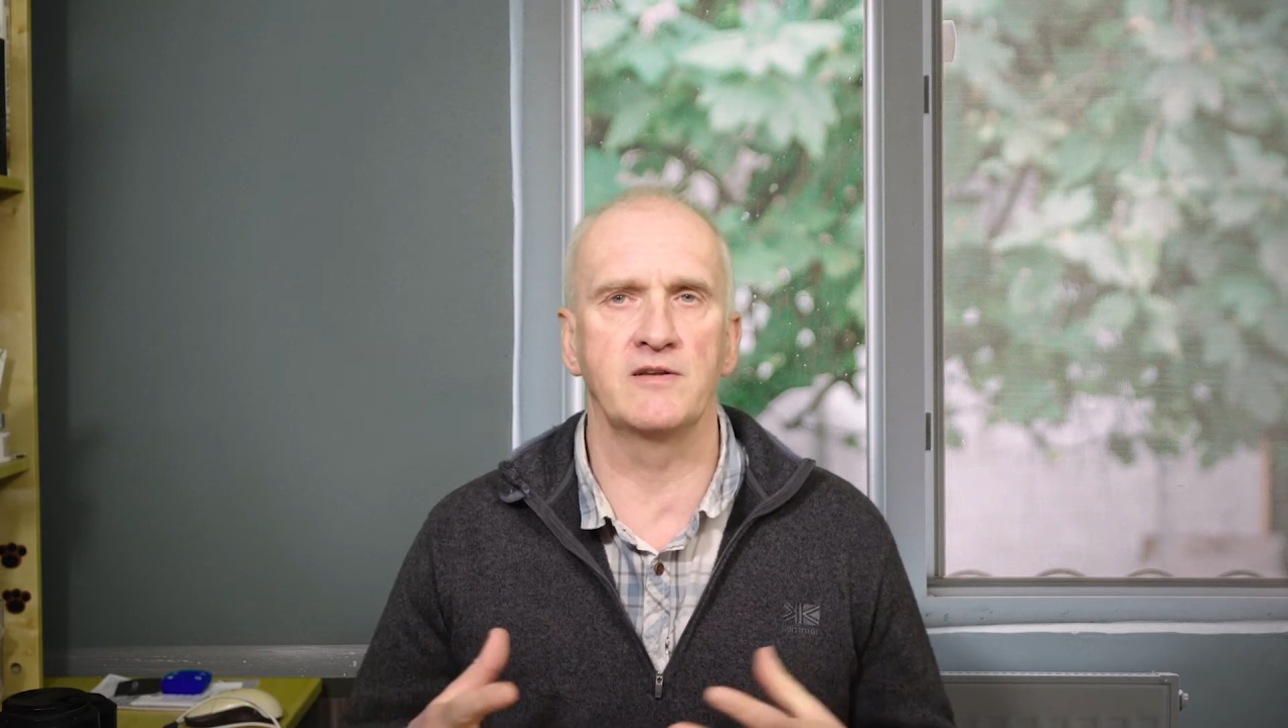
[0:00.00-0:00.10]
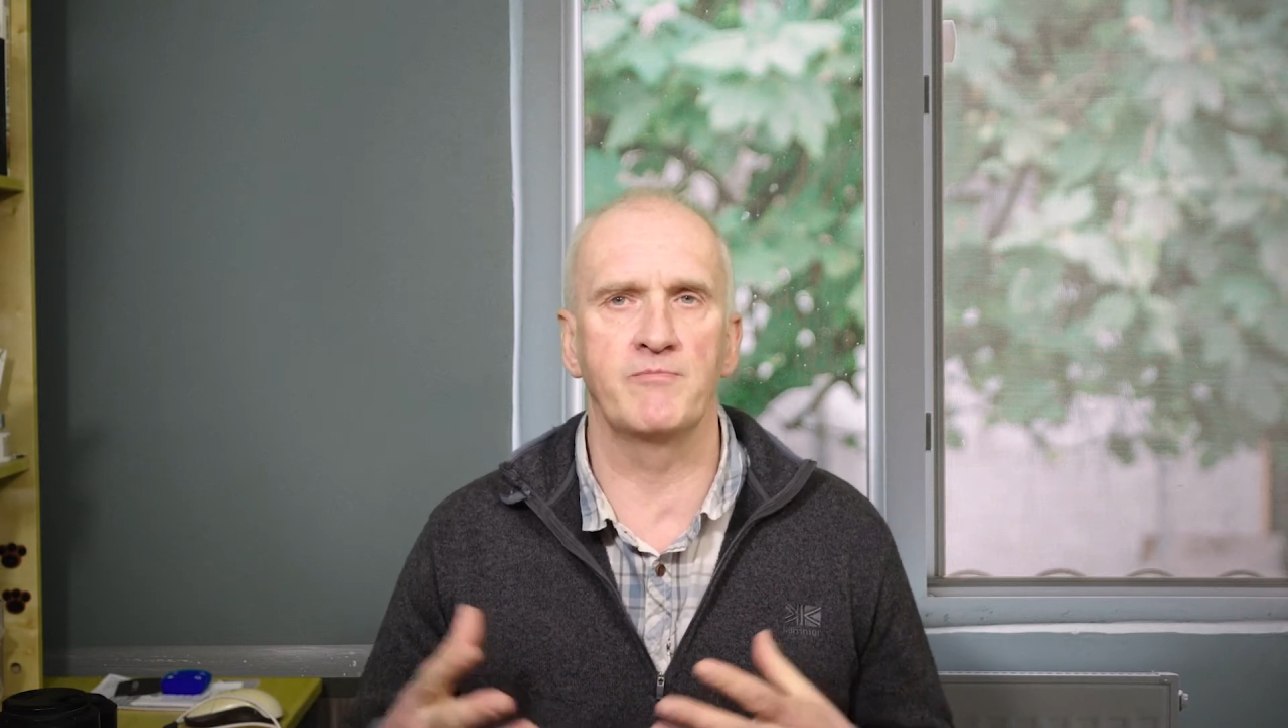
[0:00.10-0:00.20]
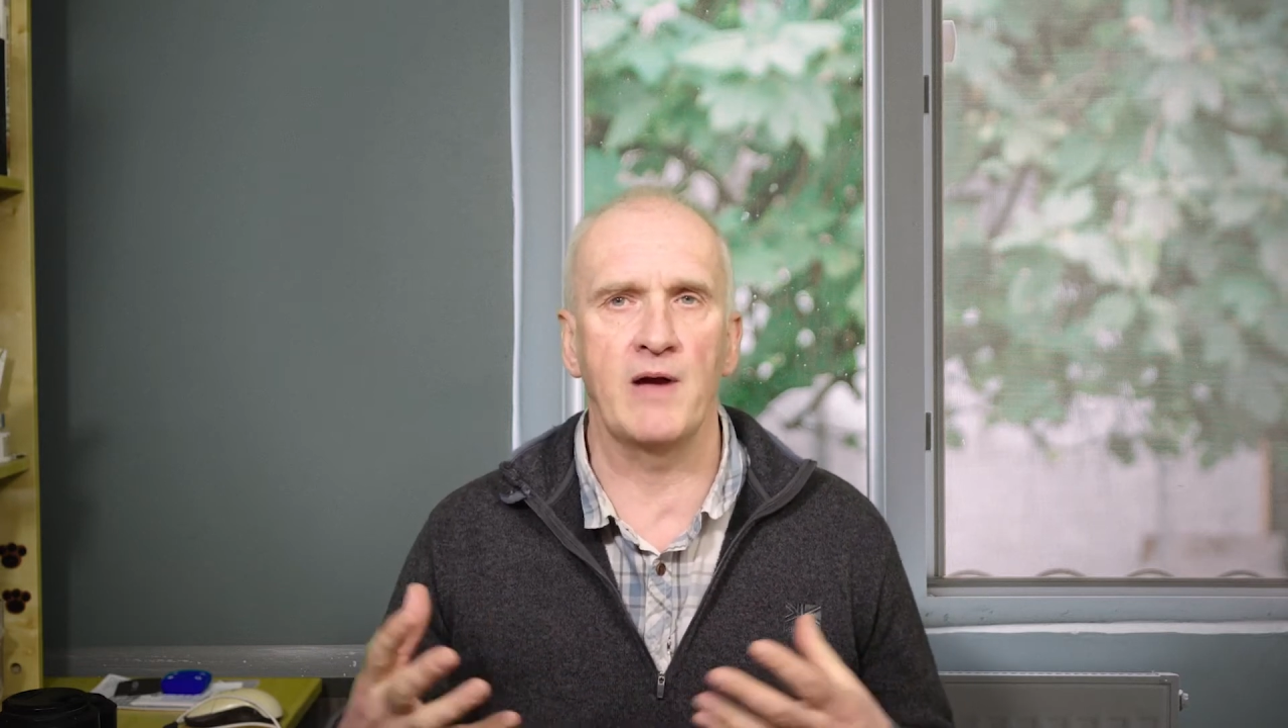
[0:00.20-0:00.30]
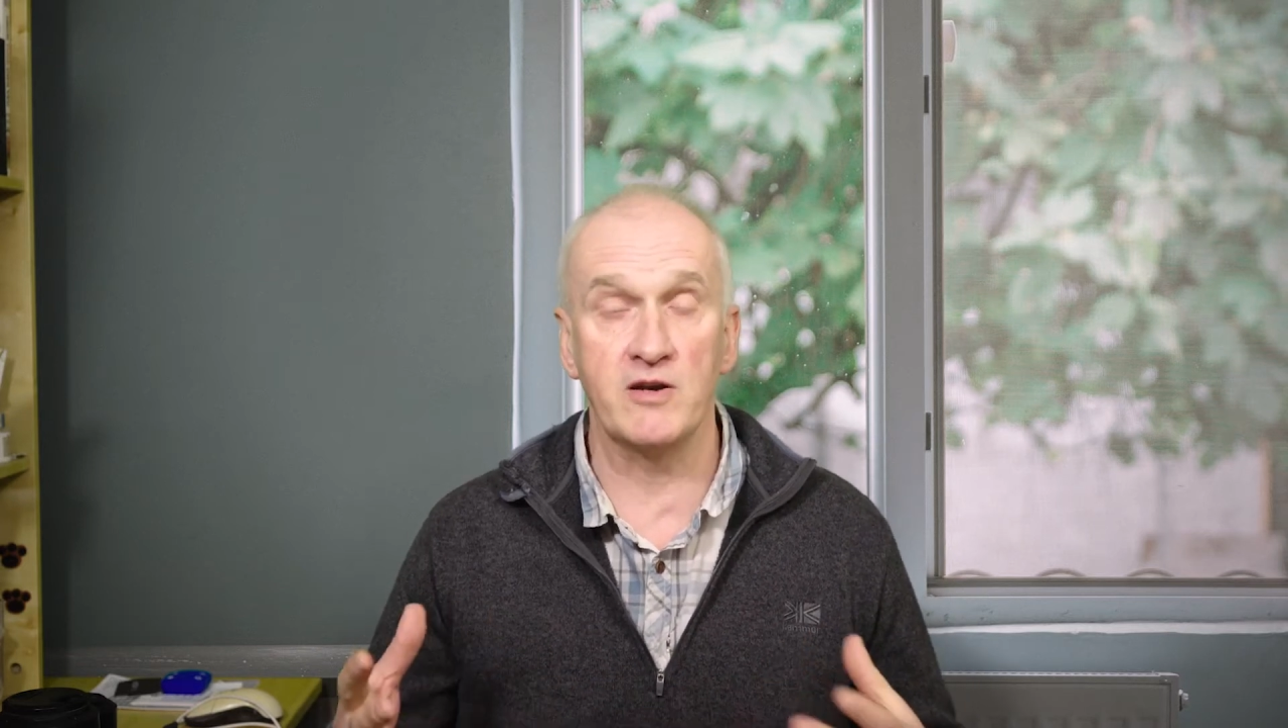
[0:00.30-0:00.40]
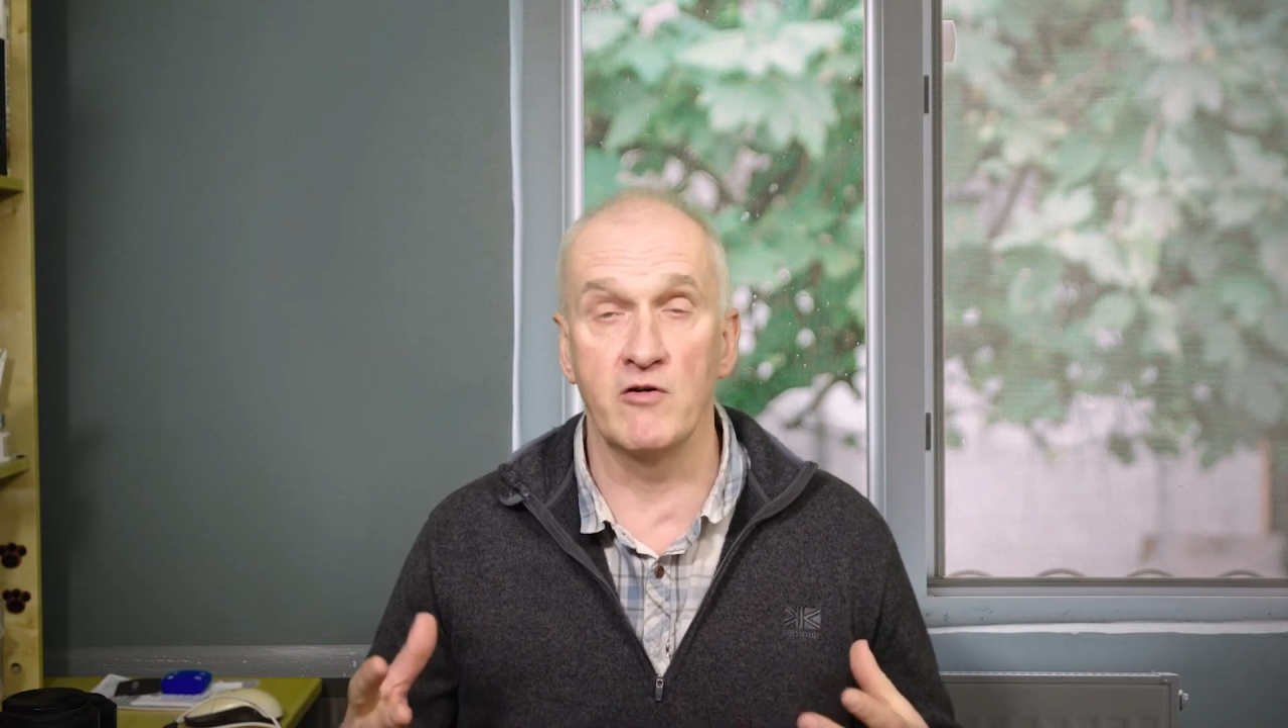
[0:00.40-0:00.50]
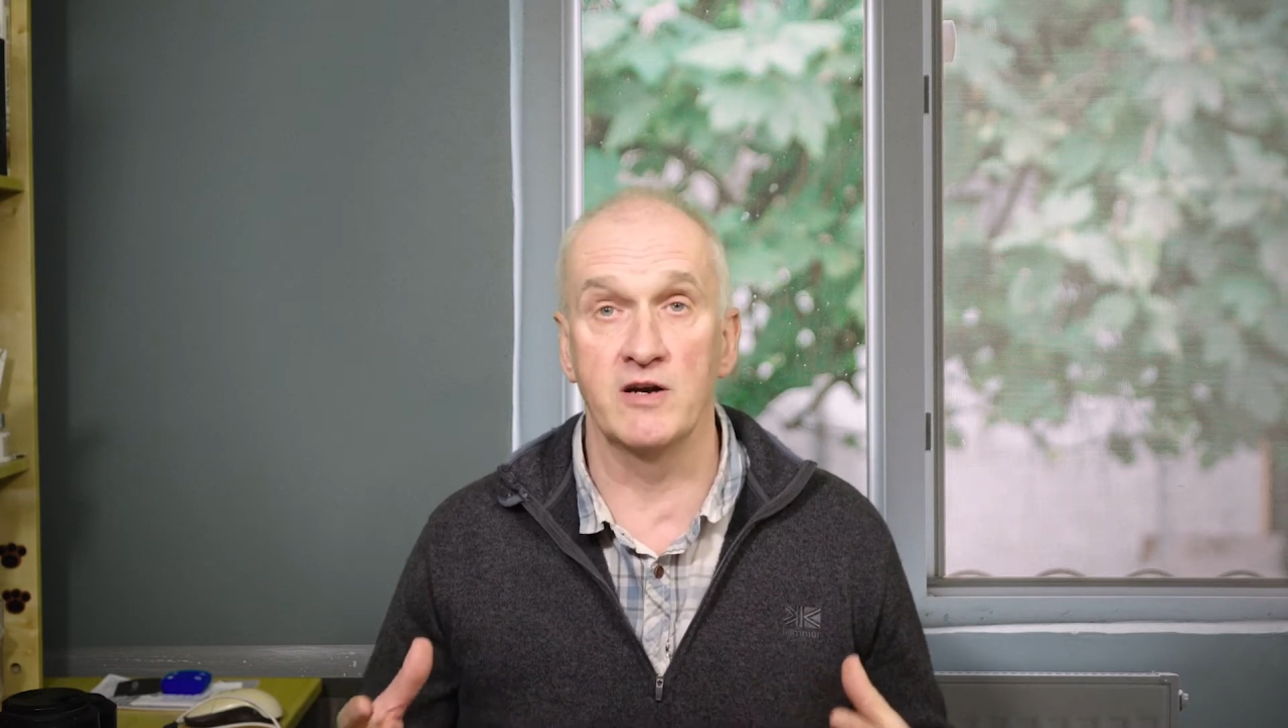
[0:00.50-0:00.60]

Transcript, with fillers: better